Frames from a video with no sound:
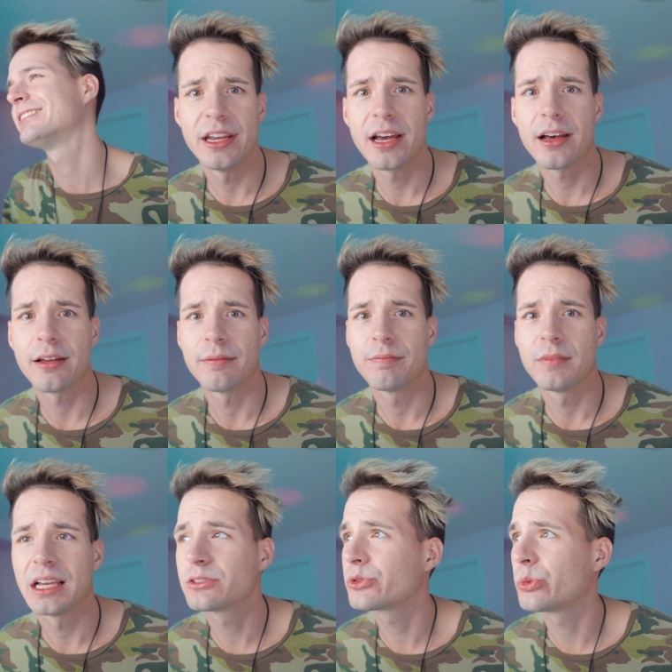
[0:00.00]
And yeah,
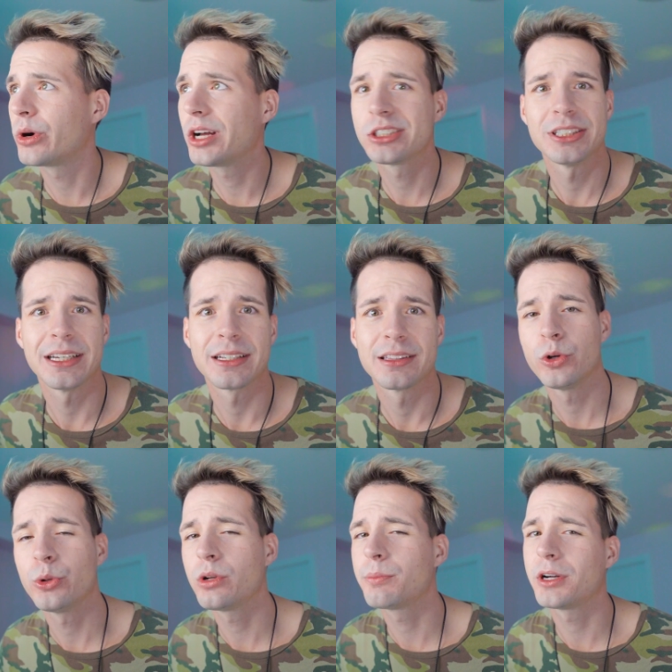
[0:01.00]
thanks for watching.
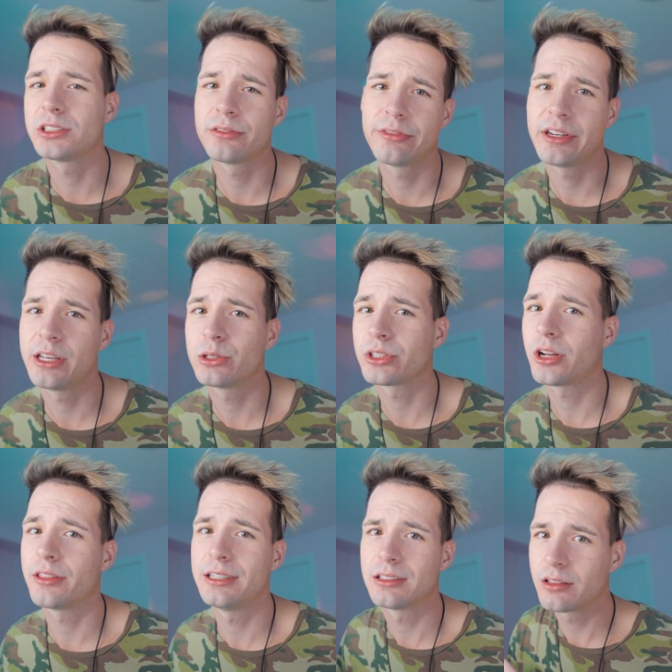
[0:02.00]
We're doing a bunch of videos
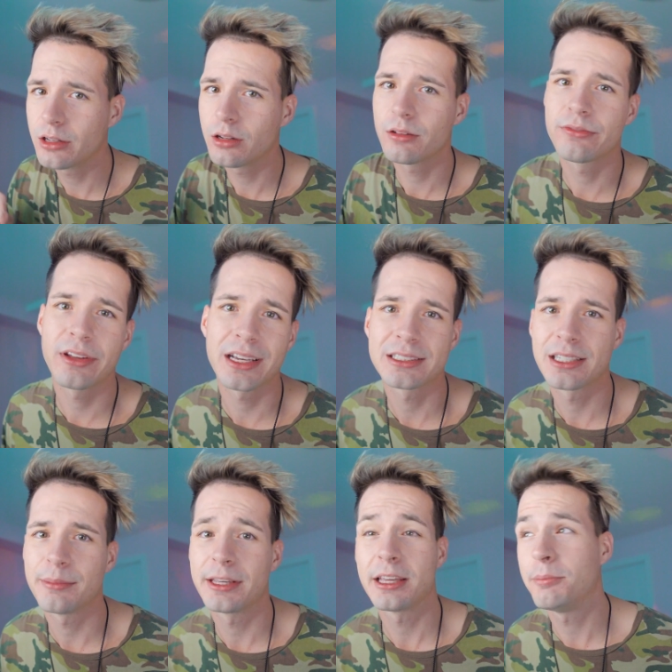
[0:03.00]
on these little effects
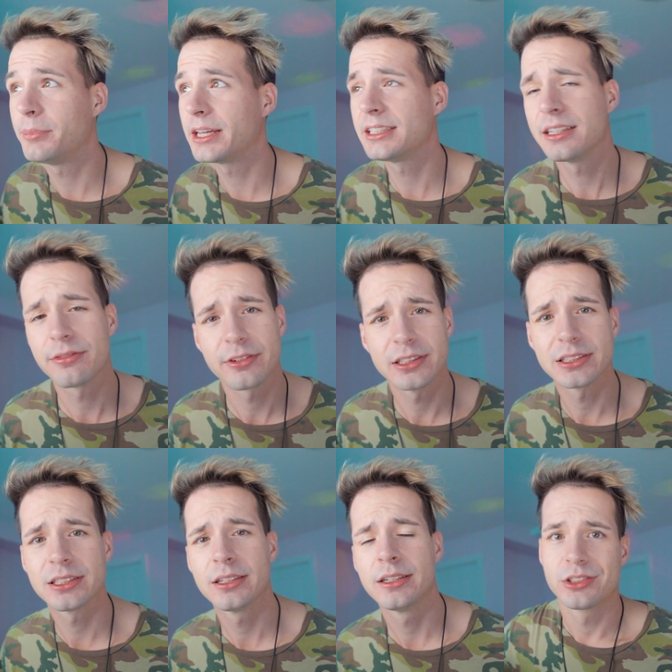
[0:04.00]
that make a big
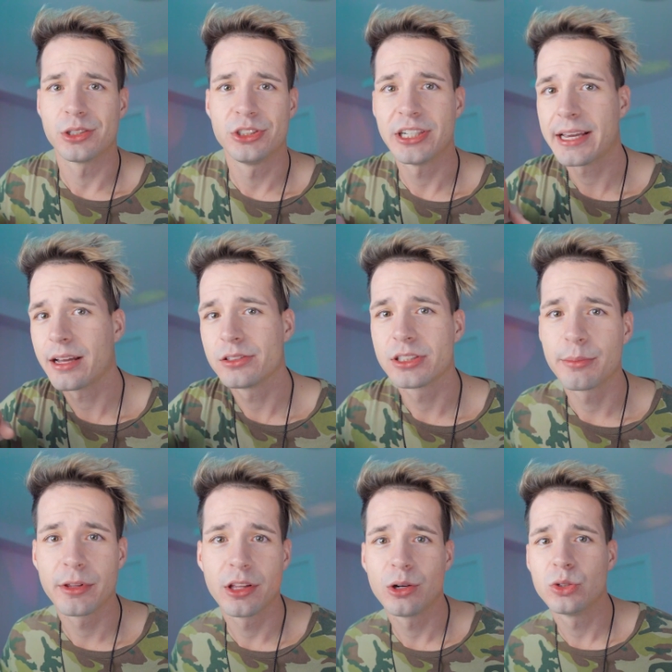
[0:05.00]
difference, so check out
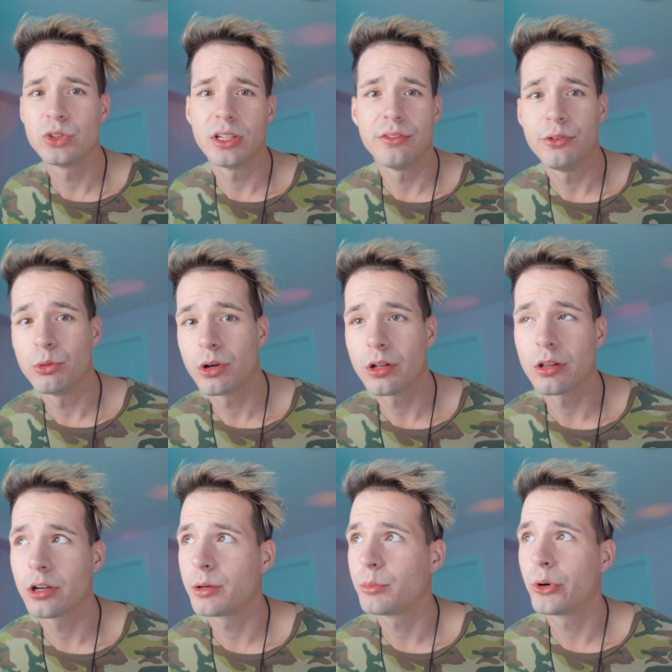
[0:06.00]
some of those if you want
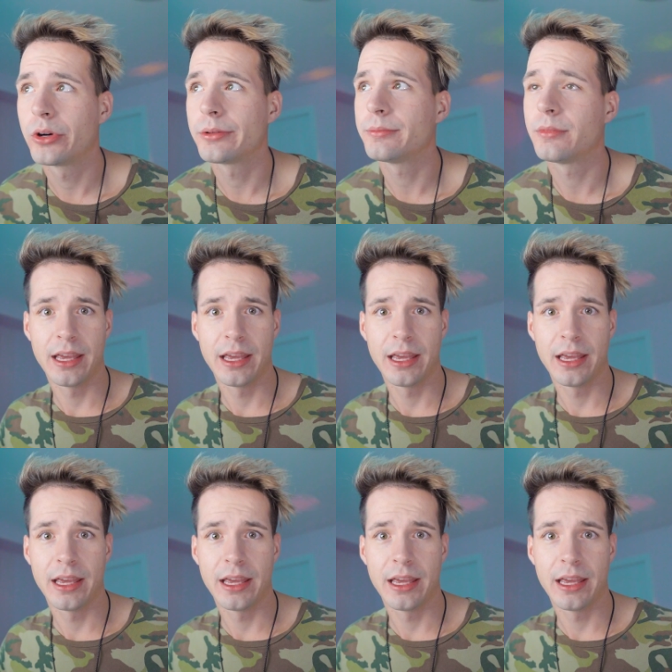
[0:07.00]
to learn more.